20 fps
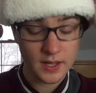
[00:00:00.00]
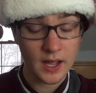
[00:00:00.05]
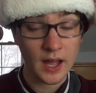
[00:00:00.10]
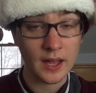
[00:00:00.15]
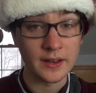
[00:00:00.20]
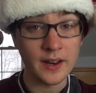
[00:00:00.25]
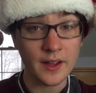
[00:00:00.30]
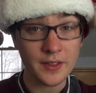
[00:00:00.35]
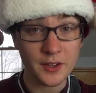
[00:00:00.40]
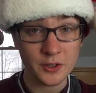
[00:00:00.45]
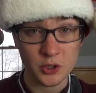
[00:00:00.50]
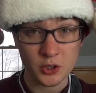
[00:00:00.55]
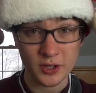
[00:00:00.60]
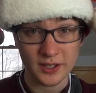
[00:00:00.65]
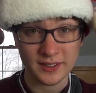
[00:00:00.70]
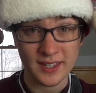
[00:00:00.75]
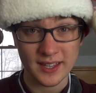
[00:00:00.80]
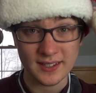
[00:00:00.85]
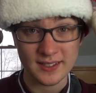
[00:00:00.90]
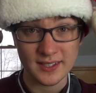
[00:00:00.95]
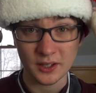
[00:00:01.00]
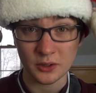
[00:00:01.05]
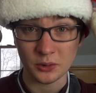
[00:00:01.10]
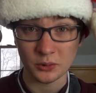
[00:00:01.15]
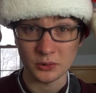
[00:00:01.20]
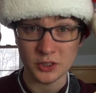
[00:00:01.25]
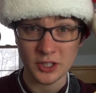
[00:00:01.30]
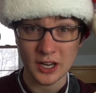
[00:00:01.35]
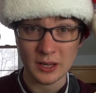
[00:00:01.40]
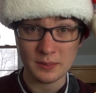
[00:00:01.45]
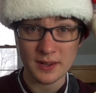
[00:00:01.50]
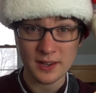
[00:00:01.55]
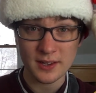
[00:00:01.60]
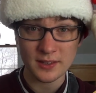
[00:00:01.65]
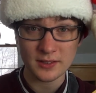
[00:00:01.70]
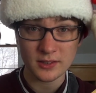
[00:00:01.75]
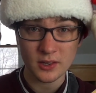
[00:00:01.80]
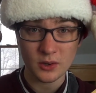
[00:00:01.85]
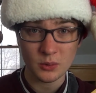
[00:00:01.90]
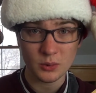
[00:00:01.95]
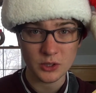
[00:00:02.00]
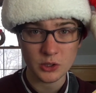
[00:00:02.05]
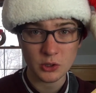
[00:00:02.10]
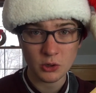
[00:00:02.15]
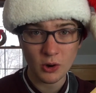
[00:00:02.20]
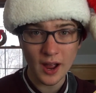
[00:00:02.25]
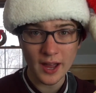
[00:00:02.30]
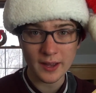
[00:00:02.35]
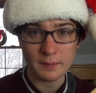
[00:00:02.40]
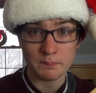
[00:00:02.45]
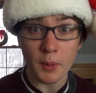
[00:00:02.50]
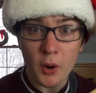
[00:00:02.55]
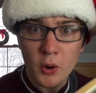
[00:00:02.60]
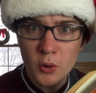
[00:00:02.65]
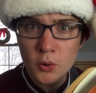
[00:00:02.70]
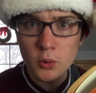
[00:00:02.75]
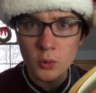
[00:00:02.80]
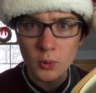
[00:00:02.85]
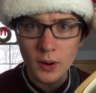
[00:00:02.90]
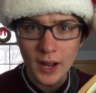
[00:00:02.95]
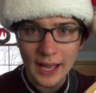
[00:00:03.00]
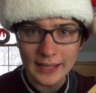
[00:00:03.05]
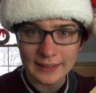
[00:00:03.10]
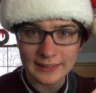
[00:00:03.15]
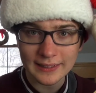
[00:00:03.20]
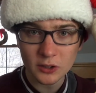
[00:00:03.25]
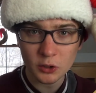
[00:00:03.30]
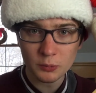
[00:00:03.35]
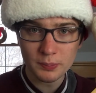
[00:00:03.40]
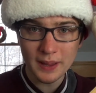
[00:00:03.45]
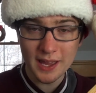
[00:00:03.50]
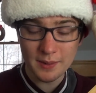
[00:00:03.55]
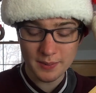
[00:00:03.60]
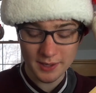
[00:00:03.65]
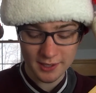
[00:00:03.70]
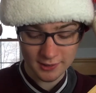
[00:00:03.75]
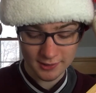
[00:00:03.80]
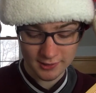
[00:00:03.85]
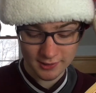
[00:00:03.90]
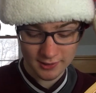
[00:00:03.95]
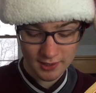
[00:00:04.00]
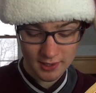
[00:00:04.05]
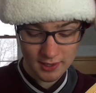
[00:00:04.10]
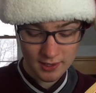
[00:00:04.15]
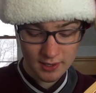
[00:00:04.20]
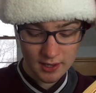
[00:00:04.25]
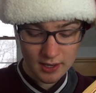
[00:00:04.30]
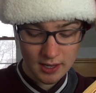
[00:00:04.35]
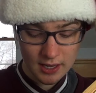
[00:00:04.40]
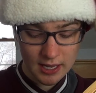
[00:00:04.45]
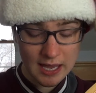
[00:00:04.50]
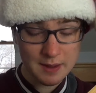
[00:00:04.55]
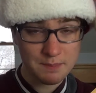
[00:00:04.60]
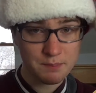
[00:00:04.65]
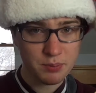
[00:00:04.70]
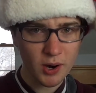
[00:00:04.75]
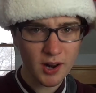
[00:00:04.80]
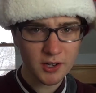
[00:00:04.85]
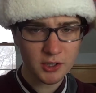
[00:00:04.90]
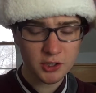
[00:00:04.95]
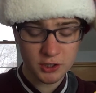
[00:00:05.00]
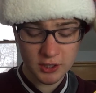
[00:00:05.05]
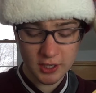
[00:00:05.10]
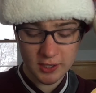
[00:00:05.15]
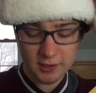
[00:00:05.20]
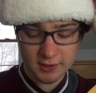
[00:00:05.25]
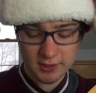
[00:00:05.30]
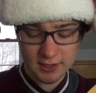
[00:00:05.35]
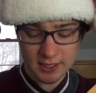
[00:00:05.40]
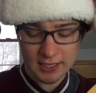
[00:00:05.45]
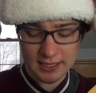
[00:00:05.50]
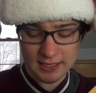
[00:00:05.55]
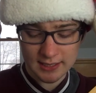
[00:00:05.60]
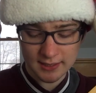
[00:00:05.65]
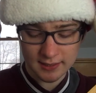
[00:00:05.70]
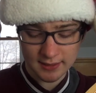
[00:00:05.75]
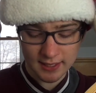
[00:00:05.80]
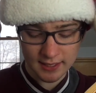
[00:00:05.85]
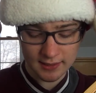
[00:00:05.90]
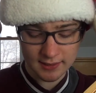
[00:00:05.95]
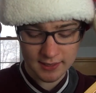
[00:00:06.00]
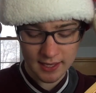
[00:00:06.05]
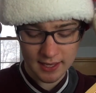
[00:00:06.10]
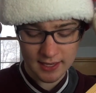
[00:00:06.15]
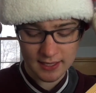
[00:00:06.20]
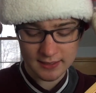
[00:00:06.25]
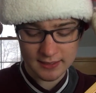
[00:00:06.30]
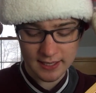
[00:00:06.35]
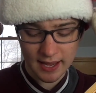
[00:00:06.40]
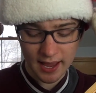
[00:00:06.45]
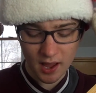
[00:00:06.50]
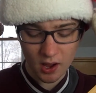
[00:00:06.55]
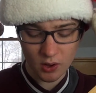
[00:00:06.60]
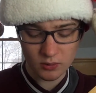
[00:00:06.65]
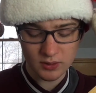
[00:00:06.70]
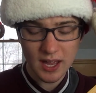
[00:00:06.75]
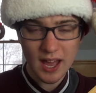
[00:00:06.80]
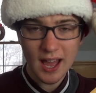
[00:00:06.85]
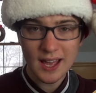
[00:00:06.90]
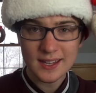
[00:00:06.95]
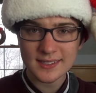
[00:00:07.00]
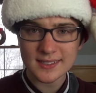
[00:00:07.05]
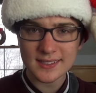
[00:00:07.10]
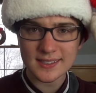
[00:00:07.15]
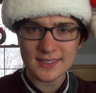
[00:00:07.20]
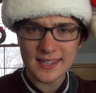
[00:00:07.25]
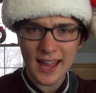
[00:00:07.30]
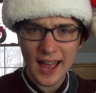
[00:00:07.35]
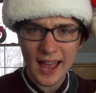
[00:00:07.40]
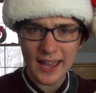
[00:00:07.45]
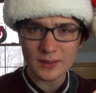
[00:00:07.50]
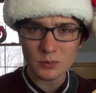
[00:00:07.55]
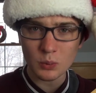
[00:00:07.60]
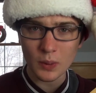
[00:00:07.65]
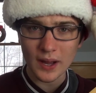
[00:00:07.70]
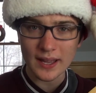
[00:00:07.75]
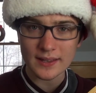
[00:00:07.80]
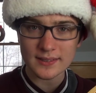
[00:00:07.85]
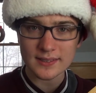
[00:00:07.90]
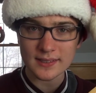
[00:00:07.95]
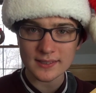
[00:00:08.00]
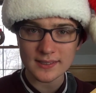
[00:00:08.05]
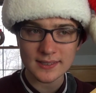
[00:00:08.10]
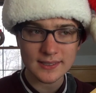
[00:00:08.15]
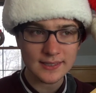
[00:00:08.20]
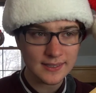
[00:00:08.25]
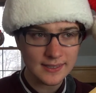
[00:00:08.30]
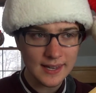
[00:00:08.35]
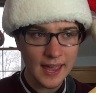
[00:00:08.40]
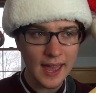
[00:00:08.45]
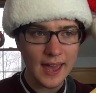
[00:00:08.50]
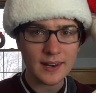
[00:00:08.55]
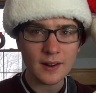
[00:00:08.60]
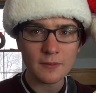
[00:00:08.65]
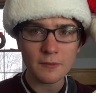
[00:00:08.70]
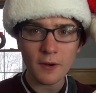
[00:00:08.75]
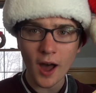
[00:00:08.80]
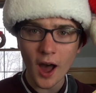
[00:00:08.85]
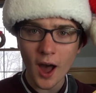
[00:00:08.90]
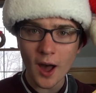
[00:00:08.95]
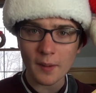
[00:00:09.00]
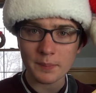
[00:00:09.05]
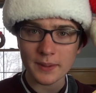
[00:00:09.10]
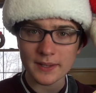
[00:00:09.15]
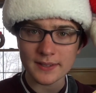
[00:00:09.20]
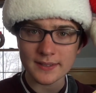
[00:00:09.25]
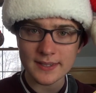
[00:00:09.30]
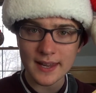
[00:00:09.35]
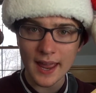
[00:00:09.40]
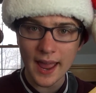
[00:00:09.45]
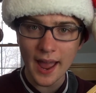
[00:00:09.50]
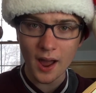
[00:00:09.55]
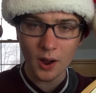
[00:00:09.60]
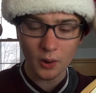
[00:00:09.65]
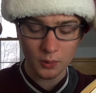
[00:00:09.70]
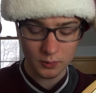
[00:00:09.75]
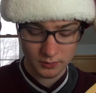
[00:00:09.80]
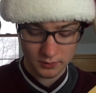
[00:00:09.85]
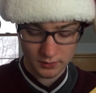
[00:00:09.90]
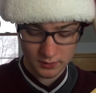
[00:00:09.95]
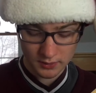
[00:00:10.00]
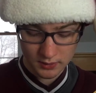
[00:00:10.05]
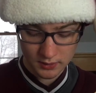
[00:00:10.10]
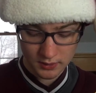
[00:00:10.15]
Another trick that tickled JB's was crying boo at little babies. He brushed his teeth, they said in town, sideways instead of up and down.